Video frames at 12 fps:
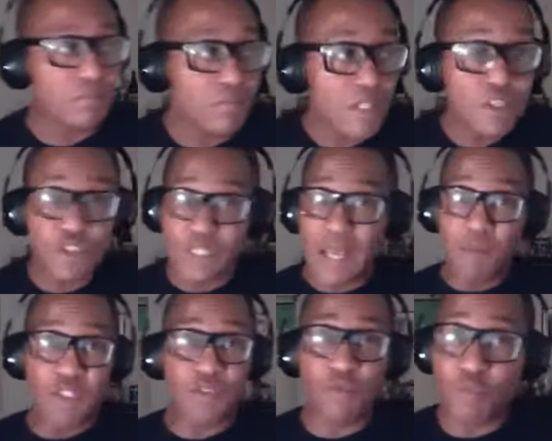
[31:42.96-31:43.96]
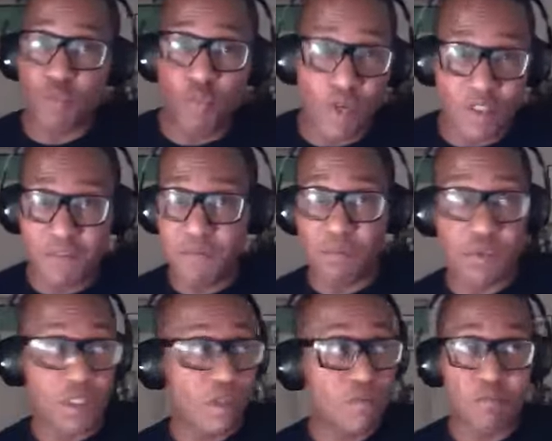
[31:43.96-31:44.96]
So that was one of
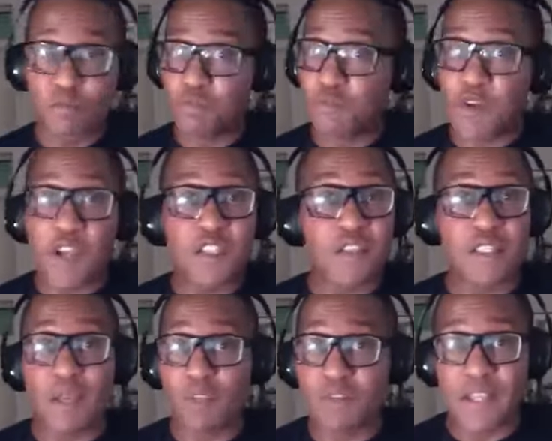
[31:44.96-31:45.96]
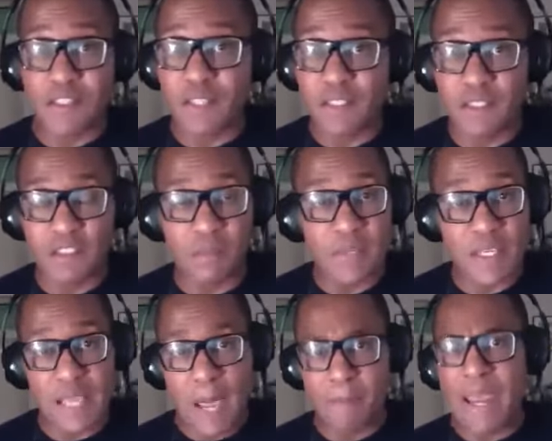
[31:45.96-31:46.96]
the first things that was fascinating to me
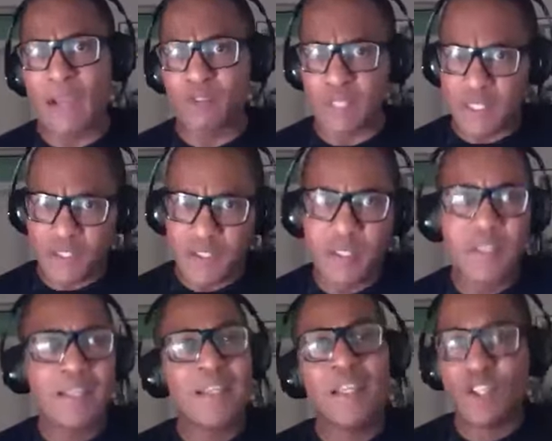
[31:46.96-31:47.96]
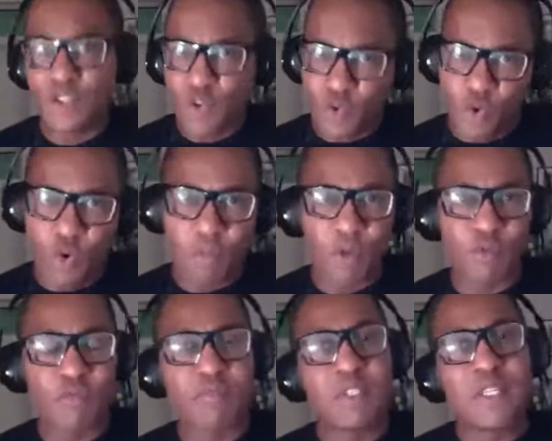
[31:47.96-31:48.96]
about this new hormone,
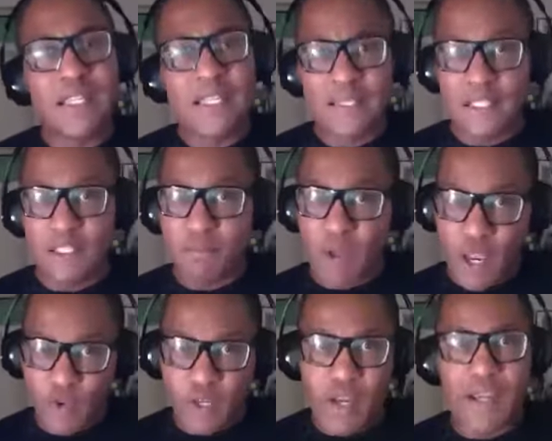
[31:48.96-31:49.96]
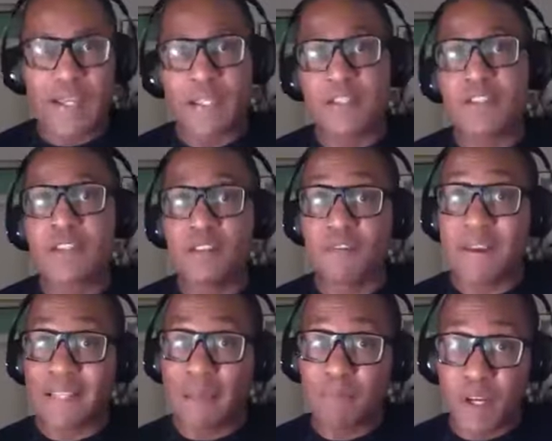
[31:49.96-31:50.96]
these myokines, the fact that
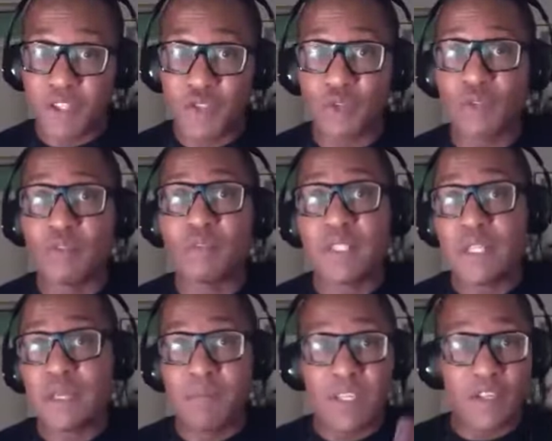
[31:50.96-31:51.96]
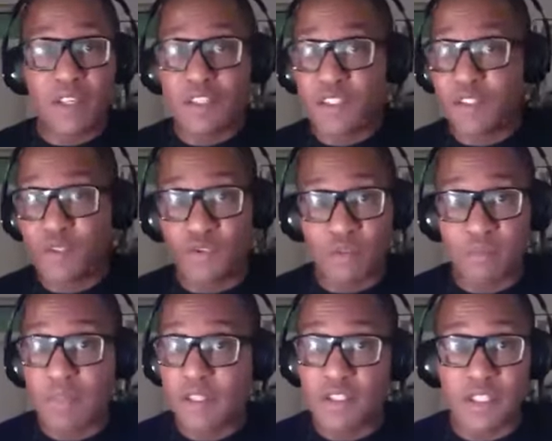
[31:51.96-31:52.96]
muscle, being a
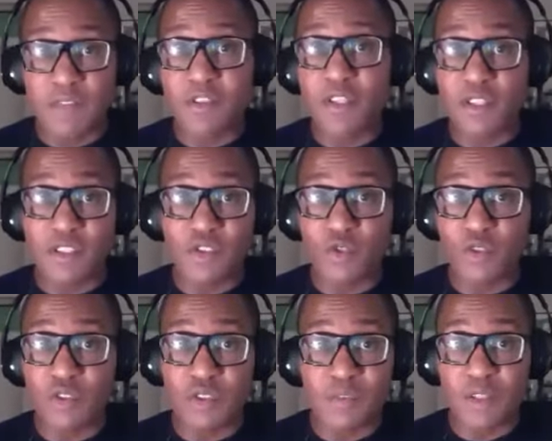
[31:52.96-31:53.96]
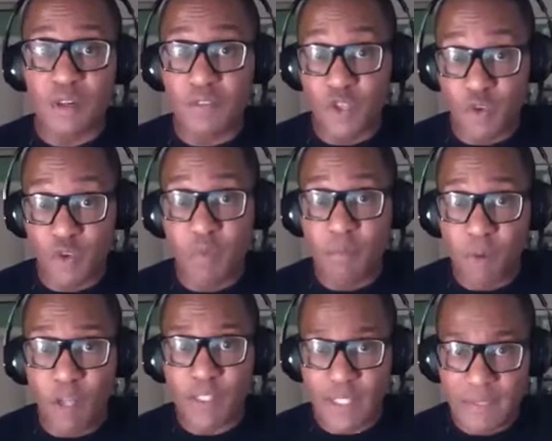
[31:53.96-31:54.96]
significant constituent of the human
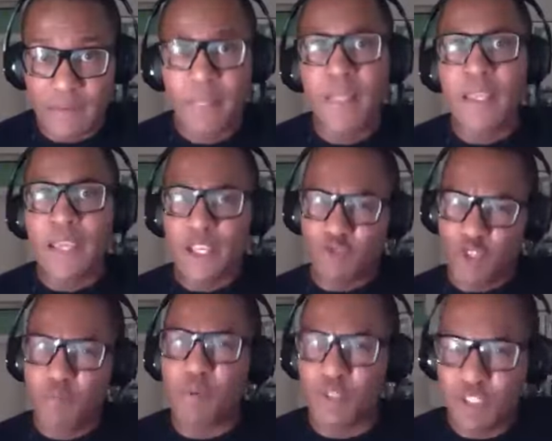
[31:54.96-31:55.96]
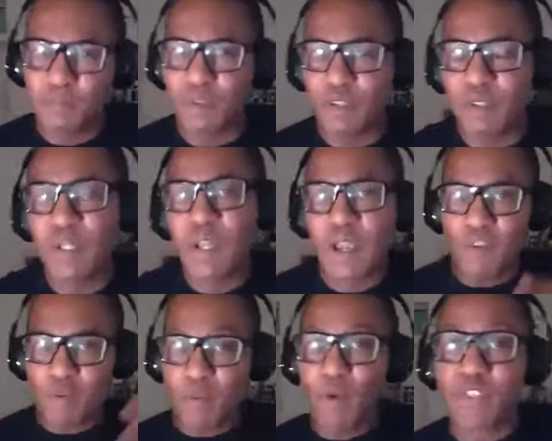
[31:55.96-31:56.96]
body, is responsible for
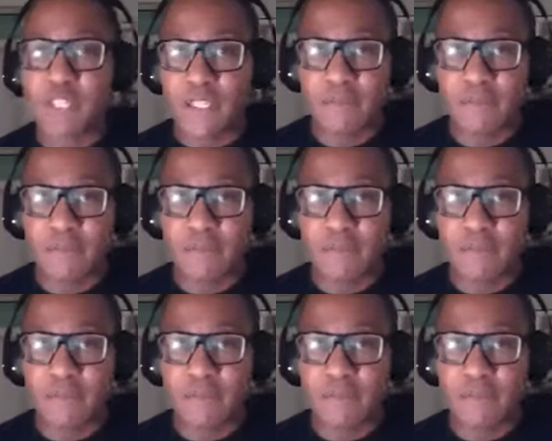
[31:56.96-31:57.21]
promoting